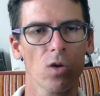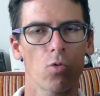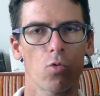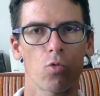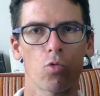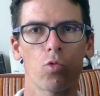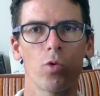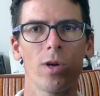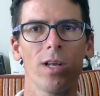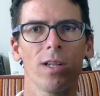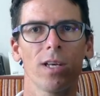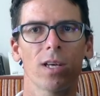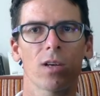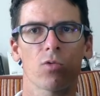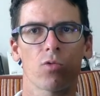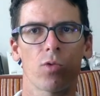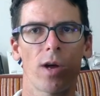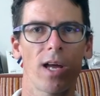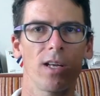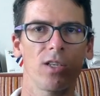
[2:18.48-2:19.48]
really
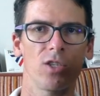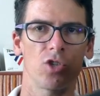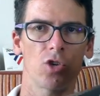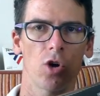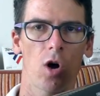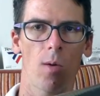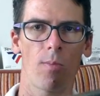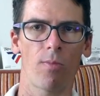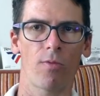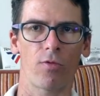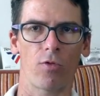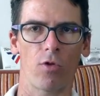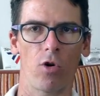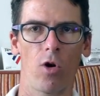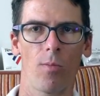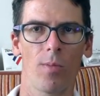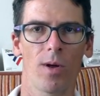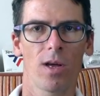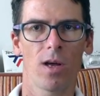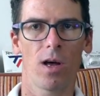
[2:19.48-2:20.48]
great job
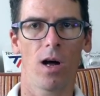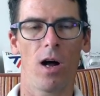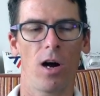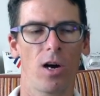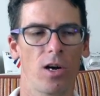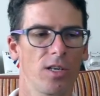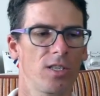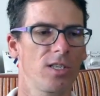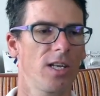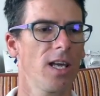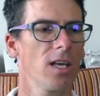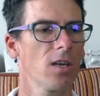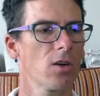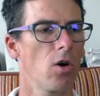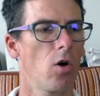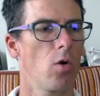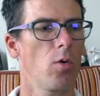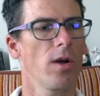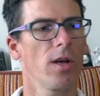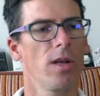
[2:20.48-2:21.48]
from
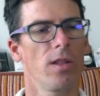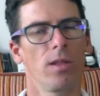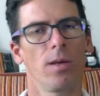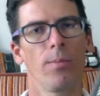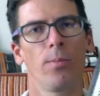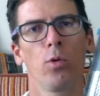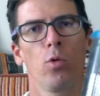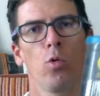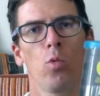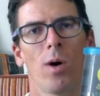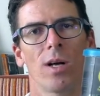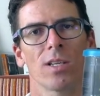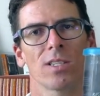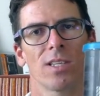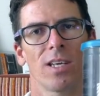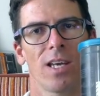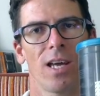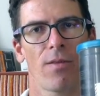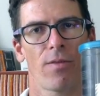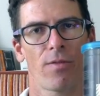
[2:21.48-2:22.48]
ARTENGO. The blue ones,
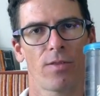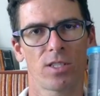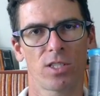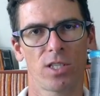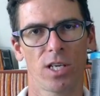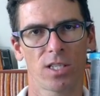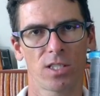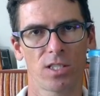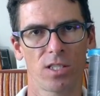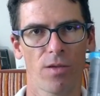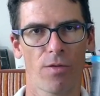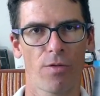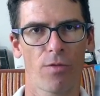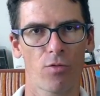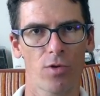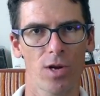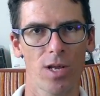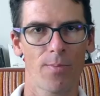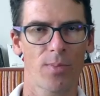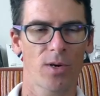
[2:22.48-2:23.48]
they have
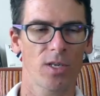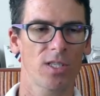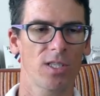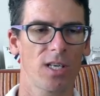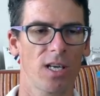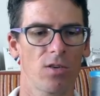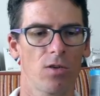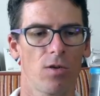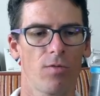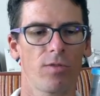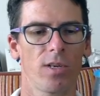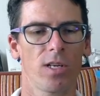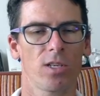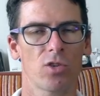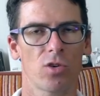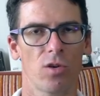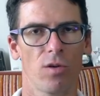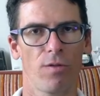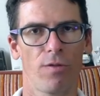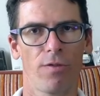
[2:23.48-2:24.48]
63% of
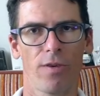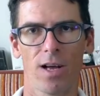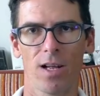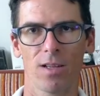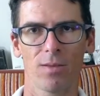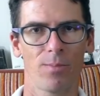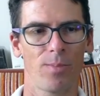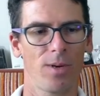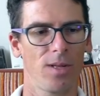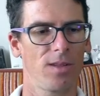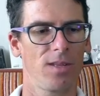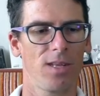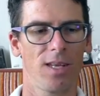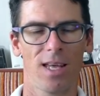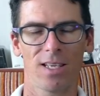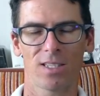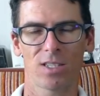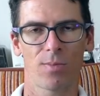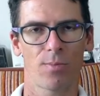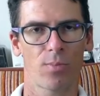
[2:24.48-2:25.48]
natural felt, but
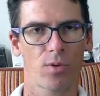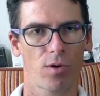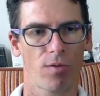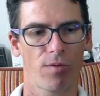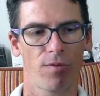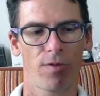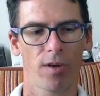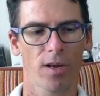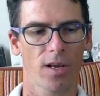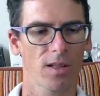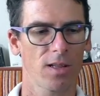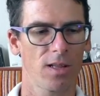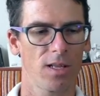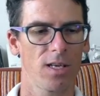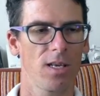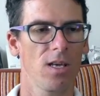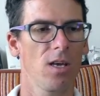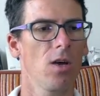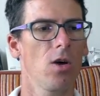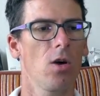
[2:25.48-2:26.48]
that's
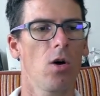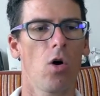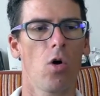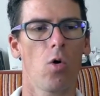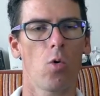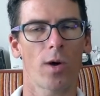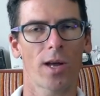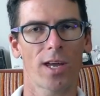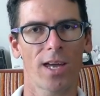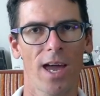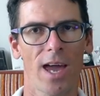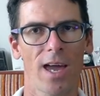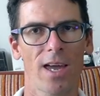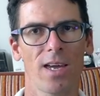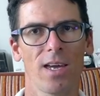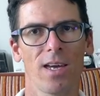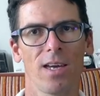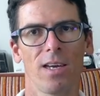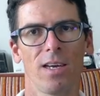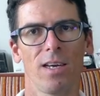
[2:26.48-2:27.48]
perfectly
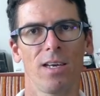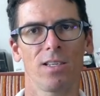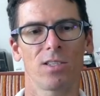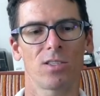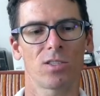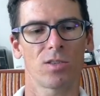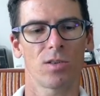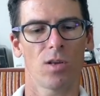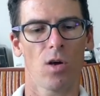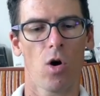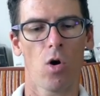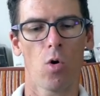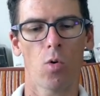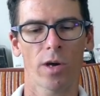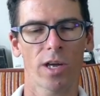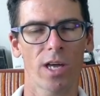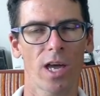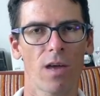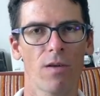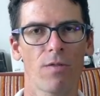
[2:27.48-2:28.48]
okay. It's
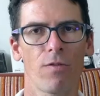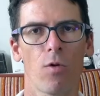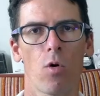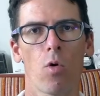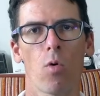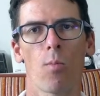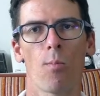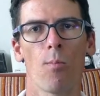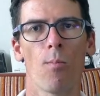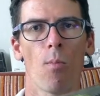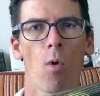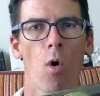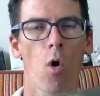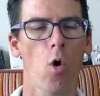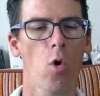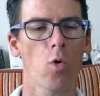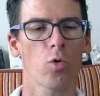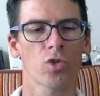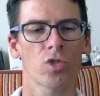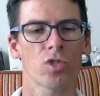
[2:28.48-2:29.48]
okay for
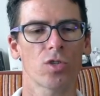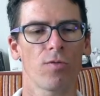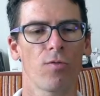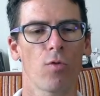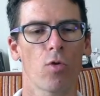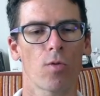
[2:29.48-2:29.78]
most